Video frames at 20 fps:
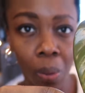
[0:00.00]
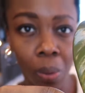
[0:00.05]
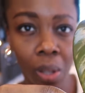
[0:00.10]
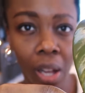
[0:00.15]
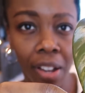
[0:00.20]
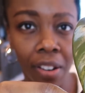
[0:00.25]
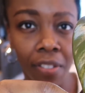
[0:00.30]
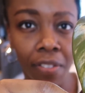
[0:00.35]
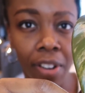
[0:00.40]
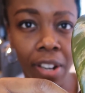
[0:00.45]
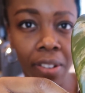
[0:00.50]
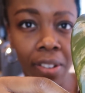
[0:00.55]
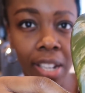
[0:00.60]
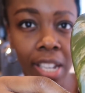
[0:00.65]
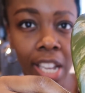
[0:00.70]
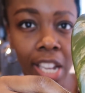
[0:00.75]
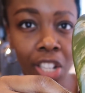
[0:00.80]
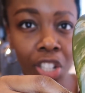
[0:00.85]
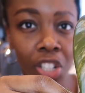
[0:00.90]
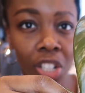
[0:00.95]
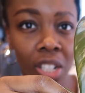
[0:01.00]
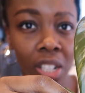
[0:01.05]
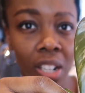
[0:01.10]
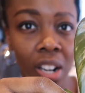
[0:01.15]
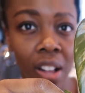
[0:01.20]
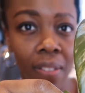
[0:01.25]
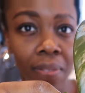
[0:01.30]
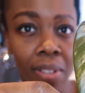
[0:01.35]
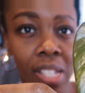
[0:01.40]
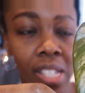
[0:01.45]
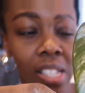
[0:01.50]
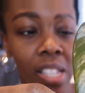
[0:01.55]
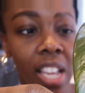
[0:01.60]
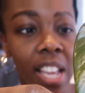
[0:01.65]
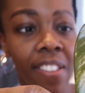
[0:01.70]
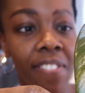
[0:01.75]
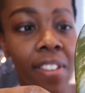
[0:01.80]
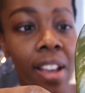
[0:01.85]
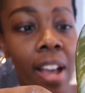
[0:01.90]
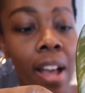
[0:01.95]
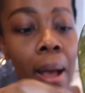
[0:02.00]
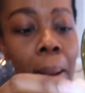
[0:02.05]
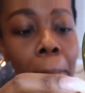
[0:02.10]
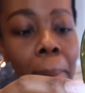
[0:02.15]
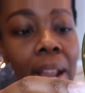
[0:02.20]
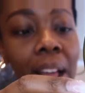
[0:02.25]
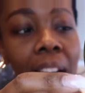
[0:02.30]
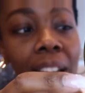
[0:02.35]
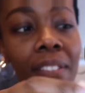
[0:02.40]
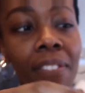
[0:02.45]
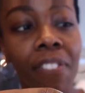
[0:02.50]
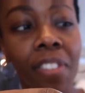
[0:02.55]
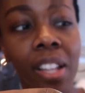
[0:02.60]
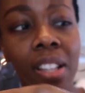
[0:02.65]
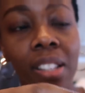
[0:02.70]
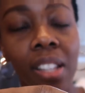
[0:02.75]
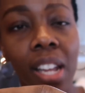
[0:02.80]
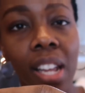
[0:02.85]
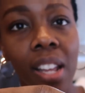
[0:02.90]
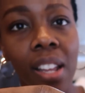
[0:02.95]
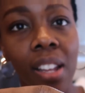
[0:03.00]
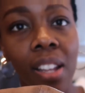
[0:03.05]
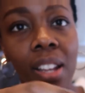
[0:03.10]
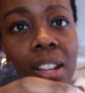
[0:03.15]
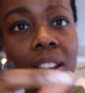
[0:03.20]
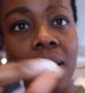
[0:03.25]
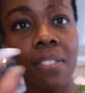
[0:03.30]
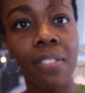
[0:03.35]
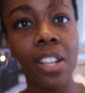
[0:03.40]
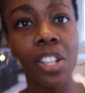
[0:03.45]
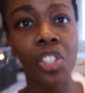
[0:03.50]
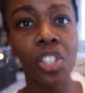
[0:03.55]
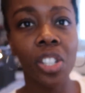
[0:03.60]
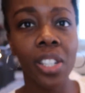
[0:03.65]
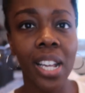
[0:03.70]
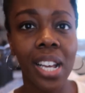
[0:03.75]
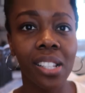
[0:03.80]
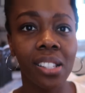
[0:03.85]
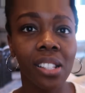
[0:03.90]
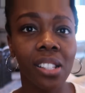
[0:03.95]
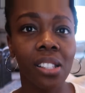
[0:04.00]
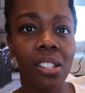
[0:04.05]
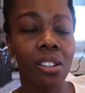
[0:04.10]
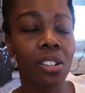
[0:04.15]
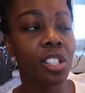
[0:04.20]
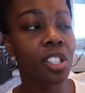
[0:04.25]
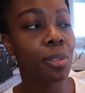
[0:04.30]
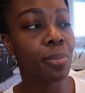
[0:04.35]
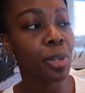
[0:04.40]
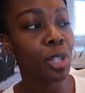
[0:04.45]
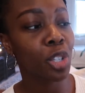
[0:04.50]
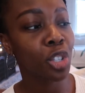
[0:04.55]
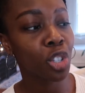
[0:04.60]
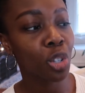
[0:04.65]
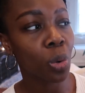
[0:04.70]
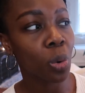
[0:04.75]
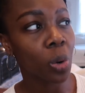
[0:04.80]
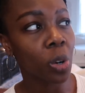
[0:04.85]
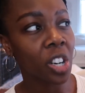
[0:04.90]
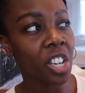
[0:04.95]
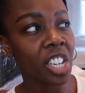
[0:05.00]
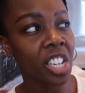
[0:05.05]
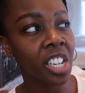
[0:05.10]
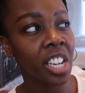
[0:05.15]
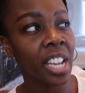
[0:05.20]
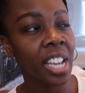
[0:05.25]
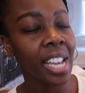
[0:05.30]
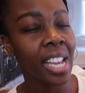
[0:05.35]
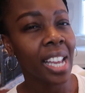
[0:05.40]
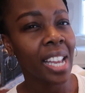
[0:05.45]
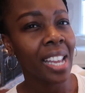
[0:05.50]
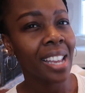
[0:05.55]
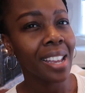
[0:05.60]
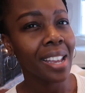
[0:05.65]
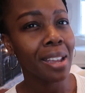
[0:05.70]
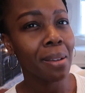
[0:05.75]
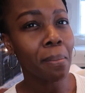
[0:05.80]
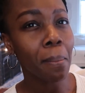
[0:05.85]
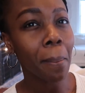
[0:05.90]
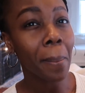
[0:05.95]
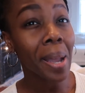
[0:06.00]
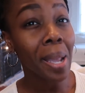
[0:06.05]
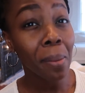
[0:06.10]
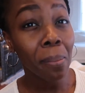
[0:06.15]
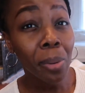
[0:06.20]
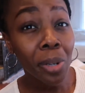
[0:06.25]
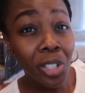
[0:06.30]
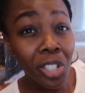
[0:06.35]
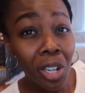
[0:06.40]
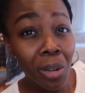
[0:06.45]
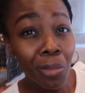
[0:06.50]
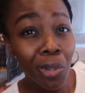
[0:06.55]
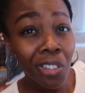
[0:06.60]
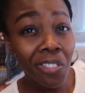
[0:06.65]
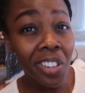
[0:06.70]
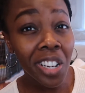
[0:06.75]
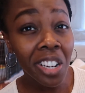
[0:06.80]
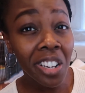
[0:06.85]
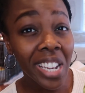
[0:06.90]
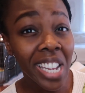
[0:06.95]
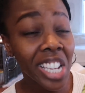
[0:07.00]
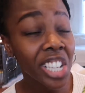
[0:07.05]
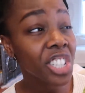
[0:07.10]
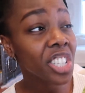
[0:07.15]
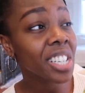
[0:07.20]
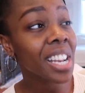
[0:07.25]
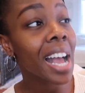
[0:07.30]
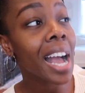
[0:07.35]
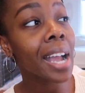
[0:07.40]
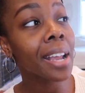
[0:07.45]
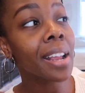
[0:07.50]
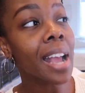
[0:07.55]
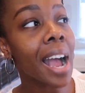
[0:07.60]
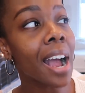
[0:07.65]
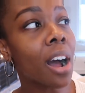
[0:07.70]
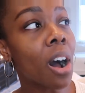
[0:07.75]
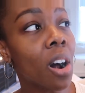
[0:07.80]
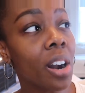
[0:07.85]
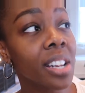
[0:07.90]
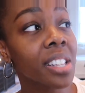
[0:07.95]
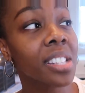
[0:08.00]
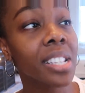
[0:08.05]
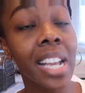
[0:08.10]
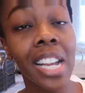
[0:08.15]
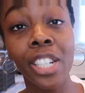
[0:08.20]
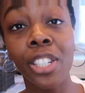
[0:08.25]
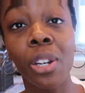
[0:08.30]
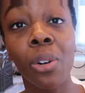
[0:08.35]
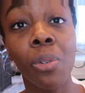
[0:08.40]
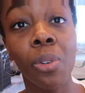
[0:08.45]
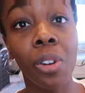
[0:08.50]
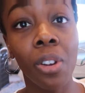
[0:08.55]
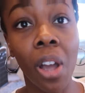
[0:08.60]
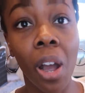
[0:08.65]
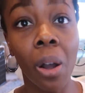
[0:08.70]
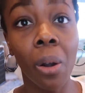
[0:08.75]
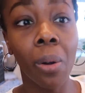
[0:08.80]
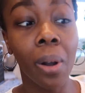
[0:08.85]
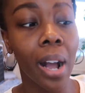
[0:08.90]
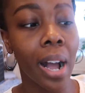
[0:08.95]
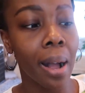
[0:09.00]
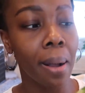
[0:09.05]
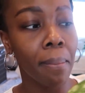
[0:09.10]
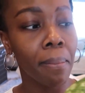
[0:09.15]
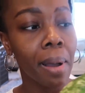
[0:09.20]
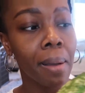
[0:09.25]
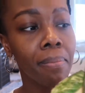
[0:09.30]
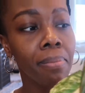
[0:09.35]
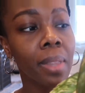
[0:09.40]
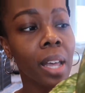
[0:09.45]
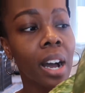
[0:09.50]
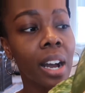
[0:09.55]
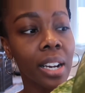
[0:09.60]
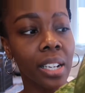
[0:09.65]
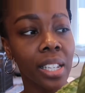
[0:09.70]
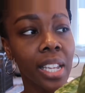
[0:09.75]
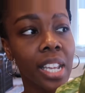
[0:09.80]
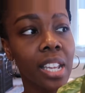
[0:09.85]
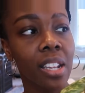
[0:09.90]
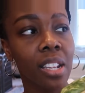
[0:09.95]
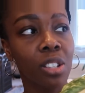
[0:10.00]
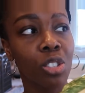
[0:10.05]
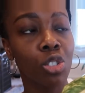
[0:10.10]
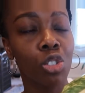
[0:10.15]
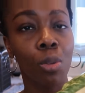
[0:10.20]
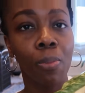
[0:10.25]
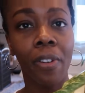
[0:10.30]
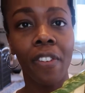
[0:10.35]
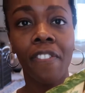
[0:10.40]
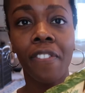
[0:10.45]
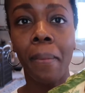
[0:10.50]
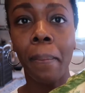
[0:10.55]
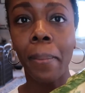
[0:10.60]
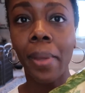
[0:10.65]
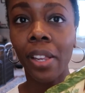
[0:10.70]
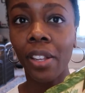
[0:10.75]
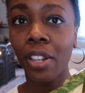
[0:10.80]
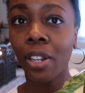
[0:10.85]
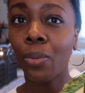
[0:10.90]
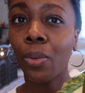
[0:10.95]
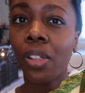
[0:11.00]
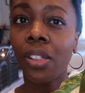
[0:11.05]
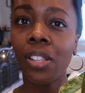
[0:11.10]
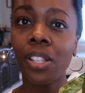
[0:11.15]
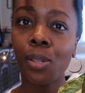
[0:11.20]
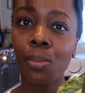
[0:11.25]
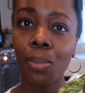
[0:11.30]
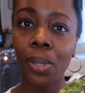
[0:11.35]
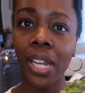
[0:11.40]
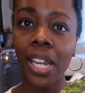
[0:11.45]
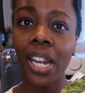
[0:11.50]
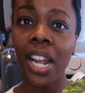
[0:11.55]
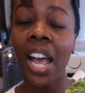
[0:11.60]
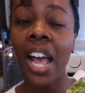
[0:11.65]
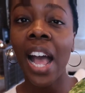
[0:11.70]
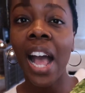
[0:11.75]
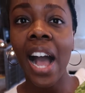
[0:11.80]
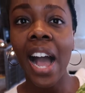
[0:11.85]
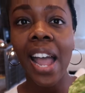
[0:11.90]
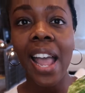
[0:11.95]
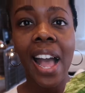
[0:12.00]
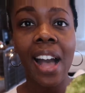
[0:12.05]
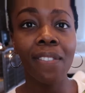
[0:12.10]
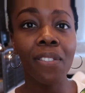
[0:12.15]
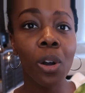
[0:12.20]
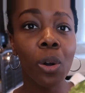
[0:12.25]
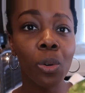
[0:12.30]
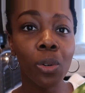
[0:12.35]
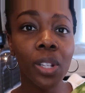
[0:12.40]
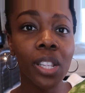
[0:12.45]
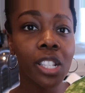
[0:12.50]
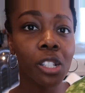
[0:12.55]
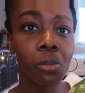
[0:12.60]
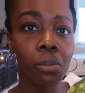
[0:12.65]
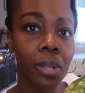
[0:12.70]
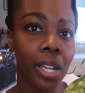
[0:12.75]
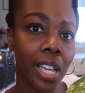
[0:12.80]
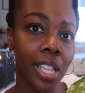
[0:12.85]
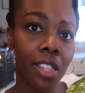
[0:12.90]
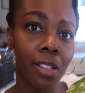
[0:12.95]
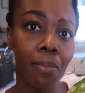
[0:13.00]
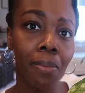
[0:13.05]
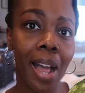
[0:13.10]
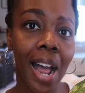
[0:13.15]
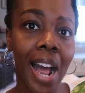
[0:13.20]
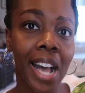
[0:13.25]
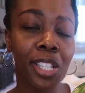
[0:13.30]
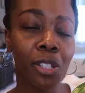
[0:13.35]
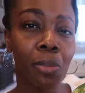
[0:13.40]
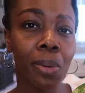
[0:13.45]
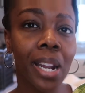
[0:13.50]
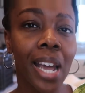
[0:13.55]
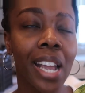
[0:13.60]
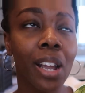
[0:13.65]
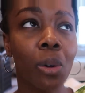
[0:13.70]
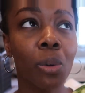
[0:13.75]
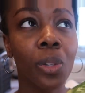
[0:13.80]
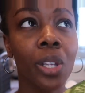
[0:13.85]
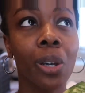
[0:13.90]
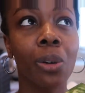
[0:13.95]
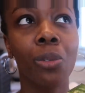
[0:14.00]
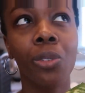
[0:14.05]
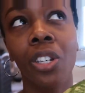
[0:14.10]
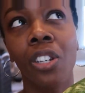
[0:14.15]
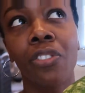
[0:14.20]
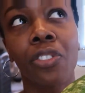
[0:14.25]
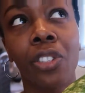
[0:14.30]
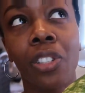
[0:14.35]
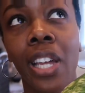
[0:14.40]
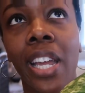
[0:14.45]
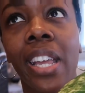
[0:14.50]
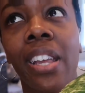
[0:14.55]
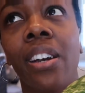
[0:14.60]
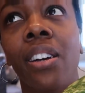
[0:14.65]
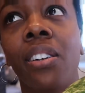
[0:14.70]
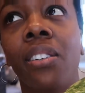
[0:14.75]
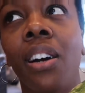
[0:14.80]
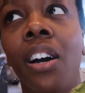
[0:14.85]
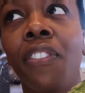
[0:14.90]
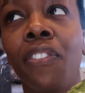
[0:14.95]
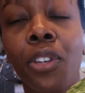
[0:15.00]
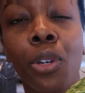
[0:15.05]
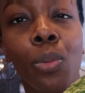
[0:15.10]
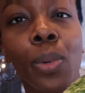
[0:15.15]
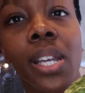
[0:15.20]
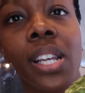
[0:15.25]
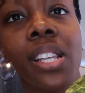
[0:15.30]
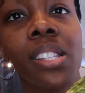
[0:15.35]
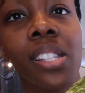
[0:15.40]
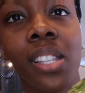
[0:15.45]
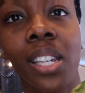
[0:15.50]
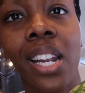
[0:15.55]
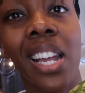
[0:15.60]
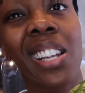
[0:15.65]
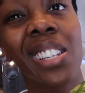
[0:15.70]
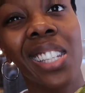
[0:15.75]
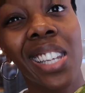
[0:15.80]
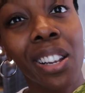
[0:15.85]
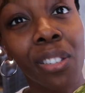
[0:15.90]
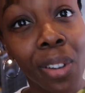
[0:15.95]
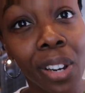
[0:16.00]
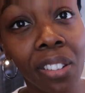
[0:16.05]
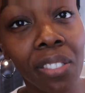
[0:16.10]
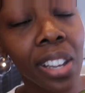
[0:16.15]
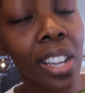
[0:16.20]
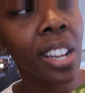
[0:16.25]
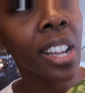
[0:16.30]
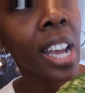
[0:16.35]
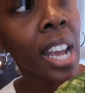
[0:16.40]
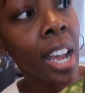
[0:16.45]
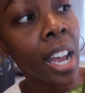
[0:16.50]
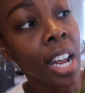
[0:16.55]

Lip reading: lot of variegation on this leaf, but I feel like eventually as it starts to mature, it might push out more variegation. I honestly, I don't know. I'm not like super familiar with this plant. I have owned this plant in the past, but I only owned it for like a few weeks and then I had to get rid of it.